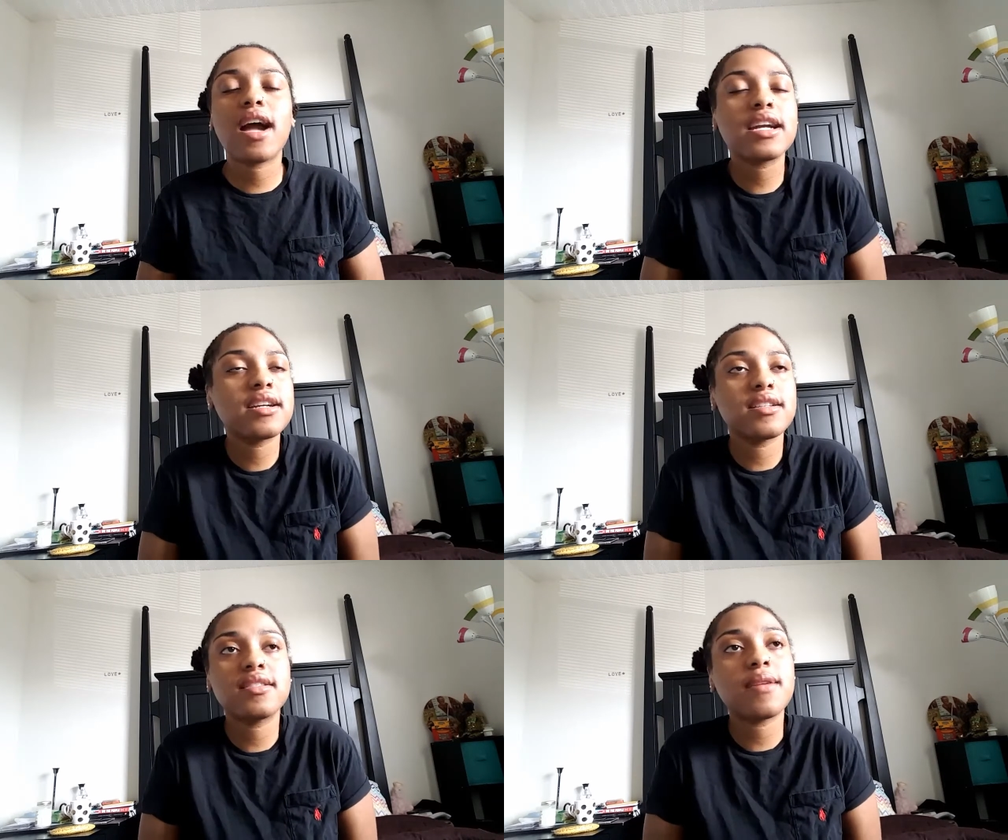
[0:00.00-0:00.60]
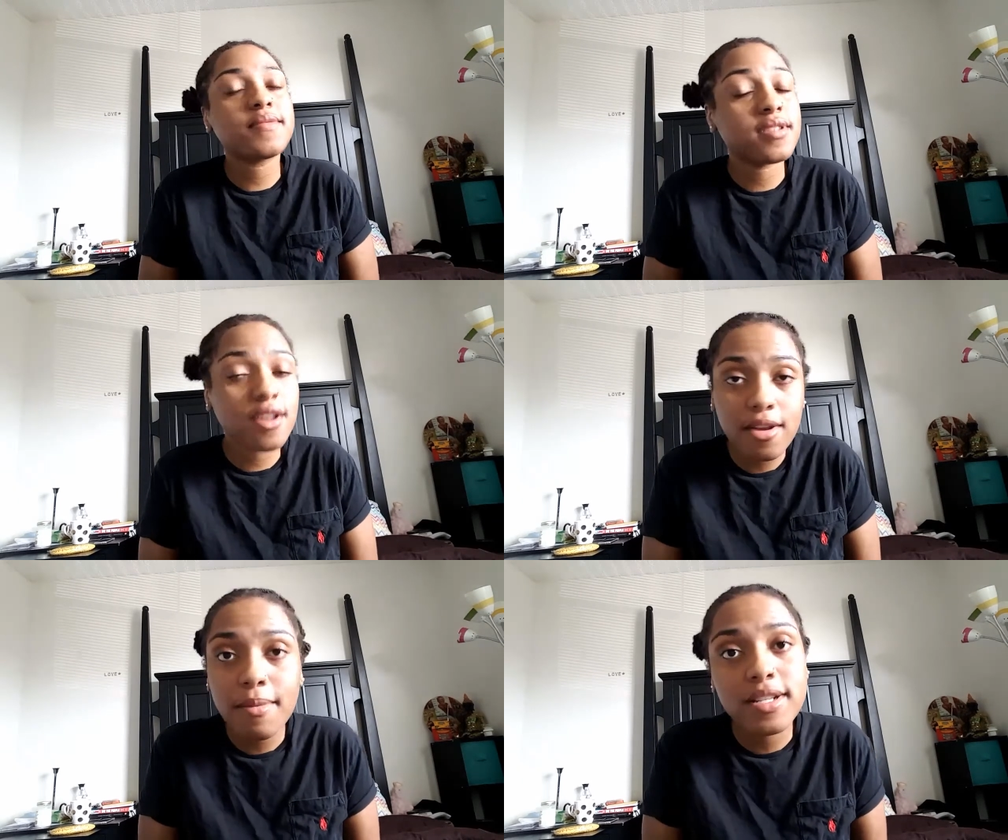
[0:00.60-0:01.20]
I couldn't stop
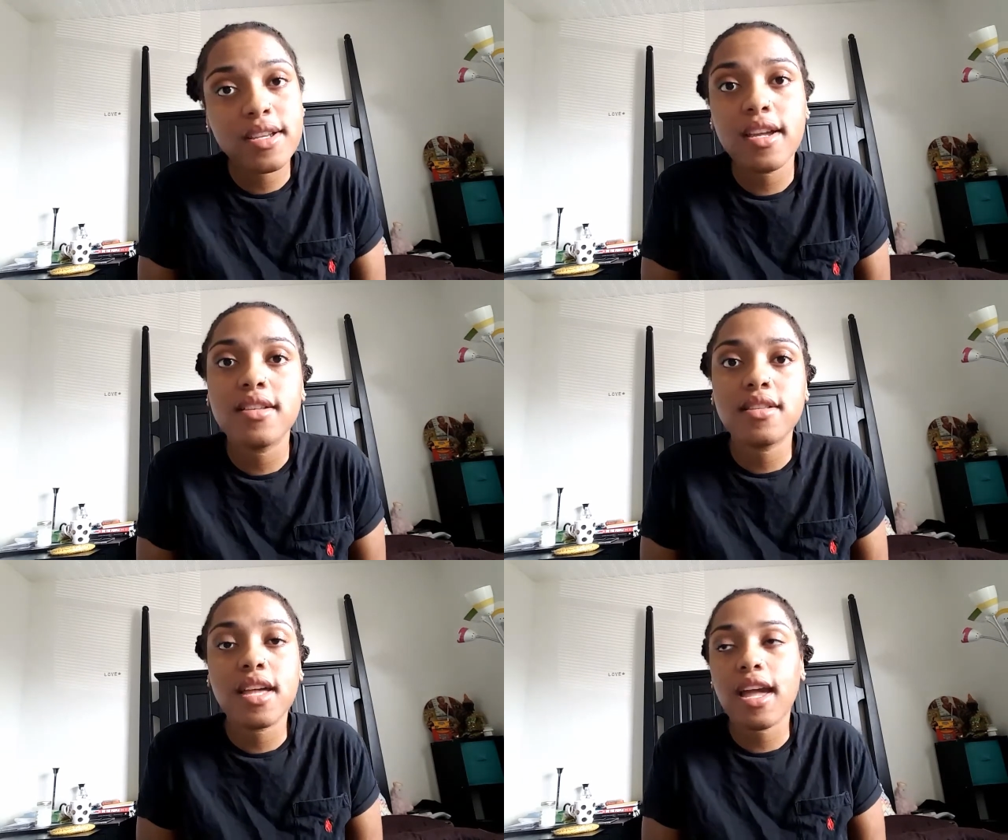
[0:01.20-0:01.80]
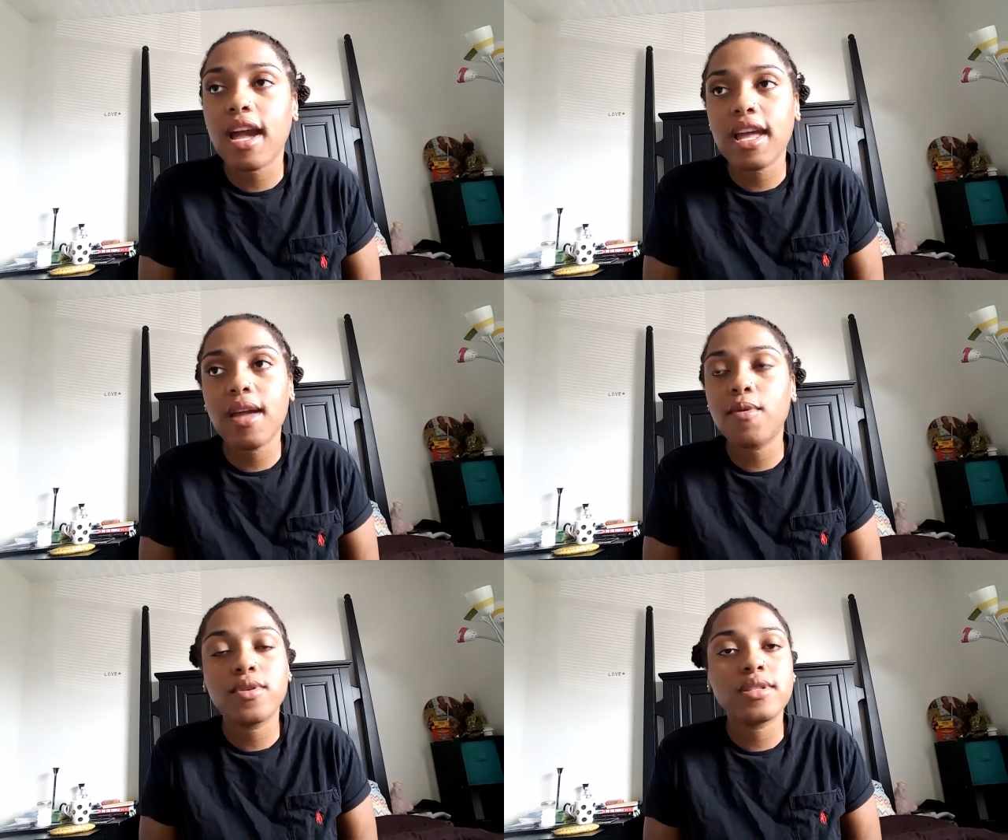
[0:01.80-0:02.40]
staring at my chest. Like, I
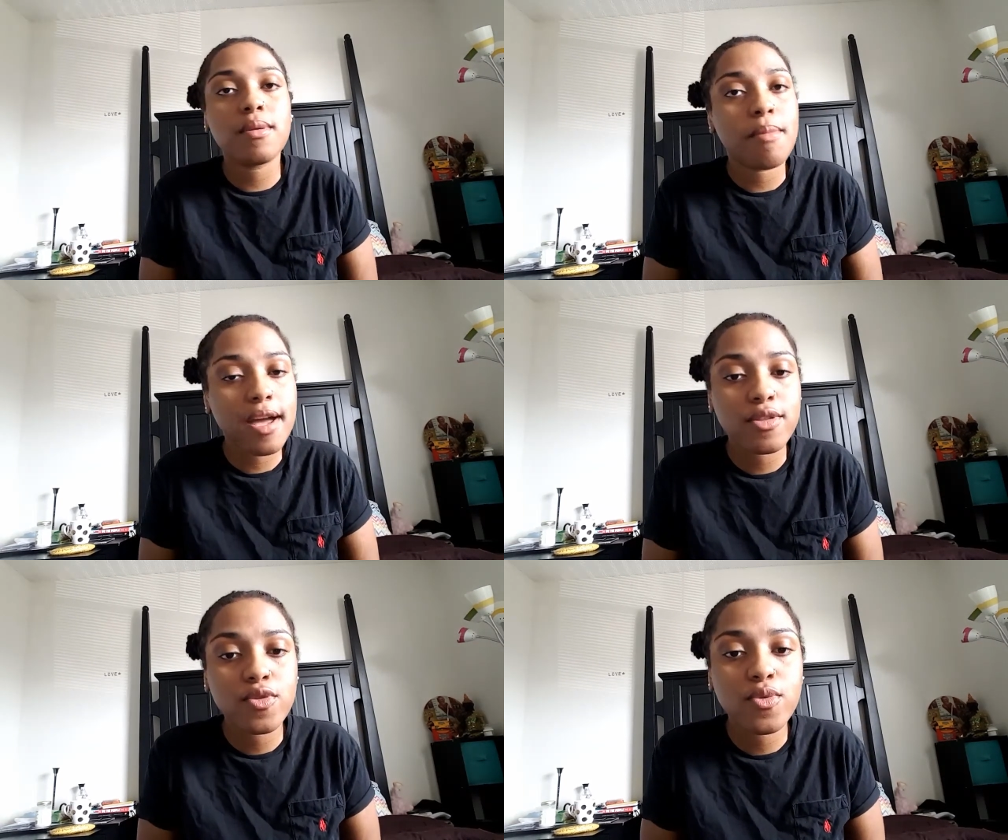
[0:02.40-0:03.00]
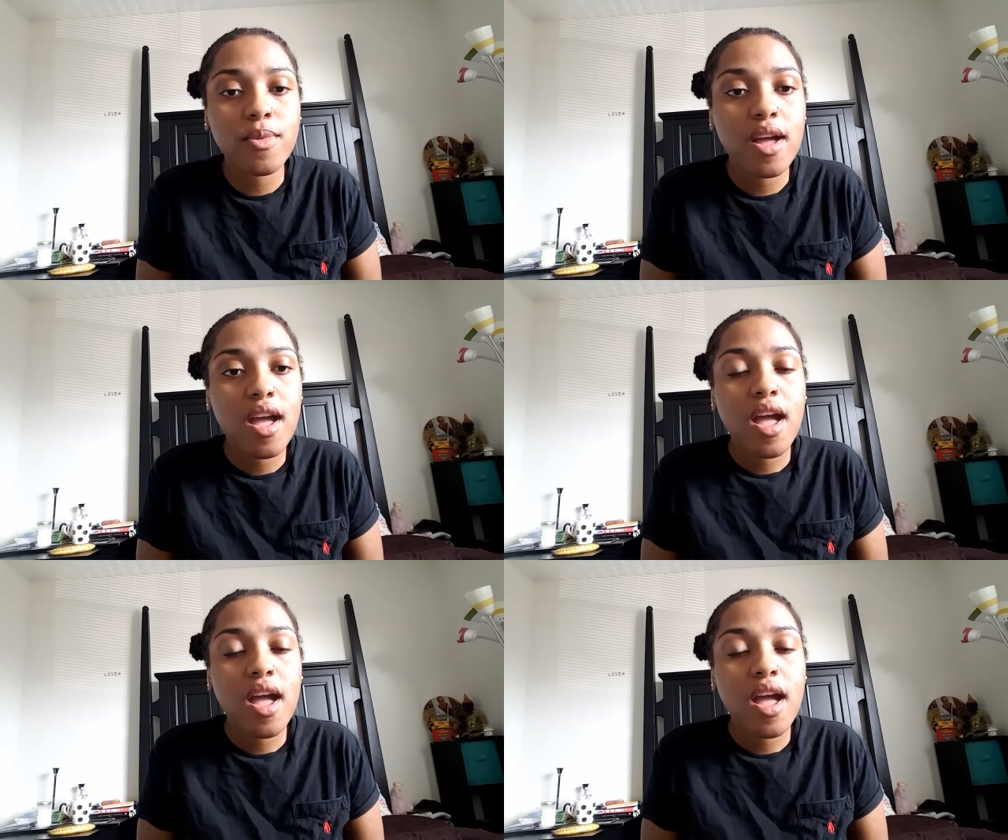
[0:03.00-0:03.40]
kept going to the bathroom.